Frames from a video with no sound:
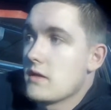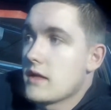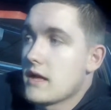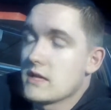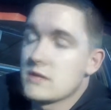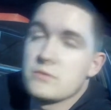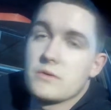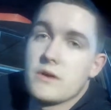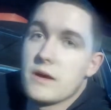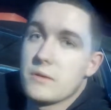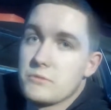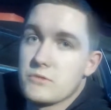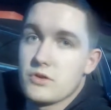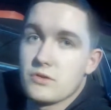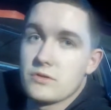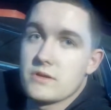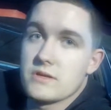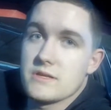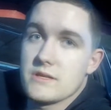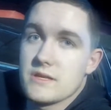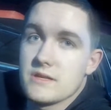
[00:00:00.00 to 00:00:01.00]
that's why I'm
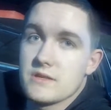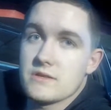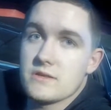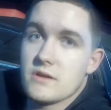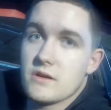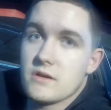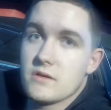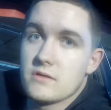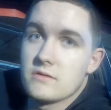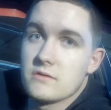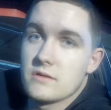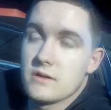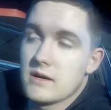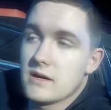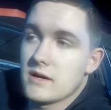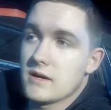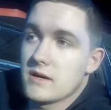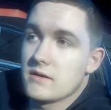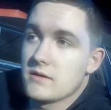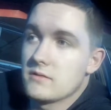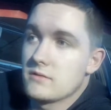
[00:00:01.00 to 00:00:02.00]
doing this install,
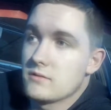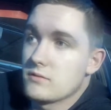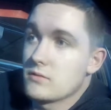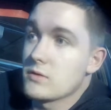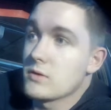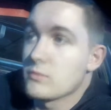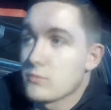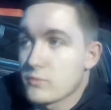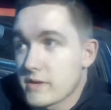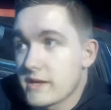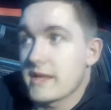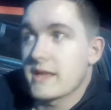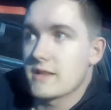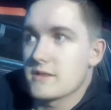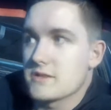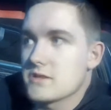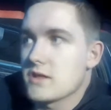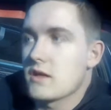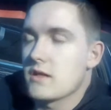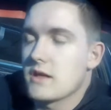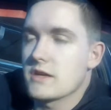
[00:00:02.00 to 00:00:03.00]
or
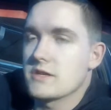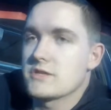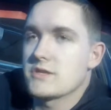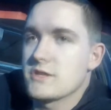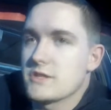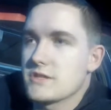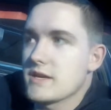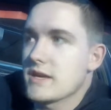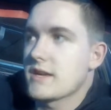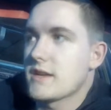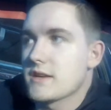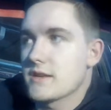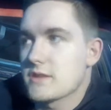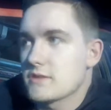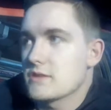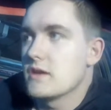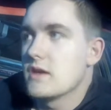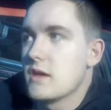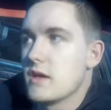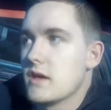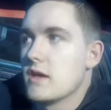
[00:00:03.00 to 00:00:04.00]
reinstall I should say,
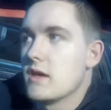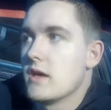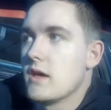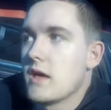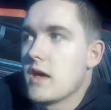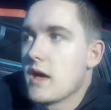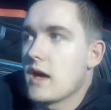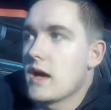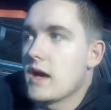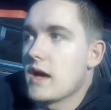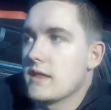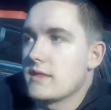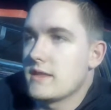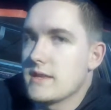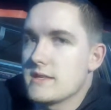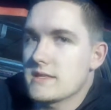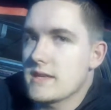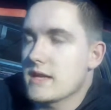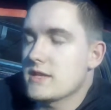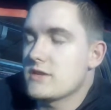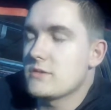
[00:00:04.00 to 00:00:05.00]
because
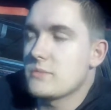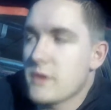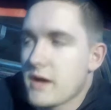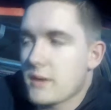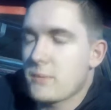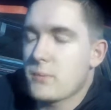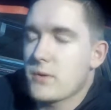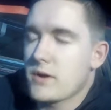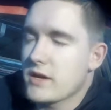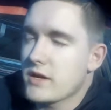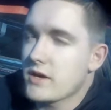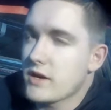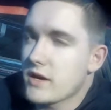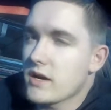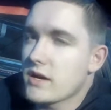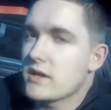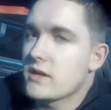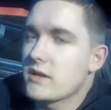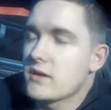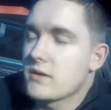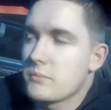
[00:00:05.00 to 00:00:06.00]
these get you by pretty
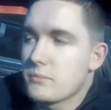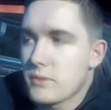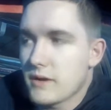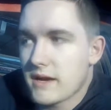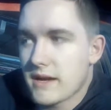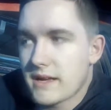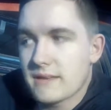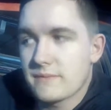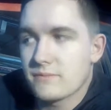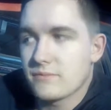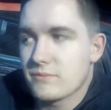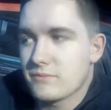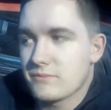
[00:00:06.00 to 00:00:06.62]
good, but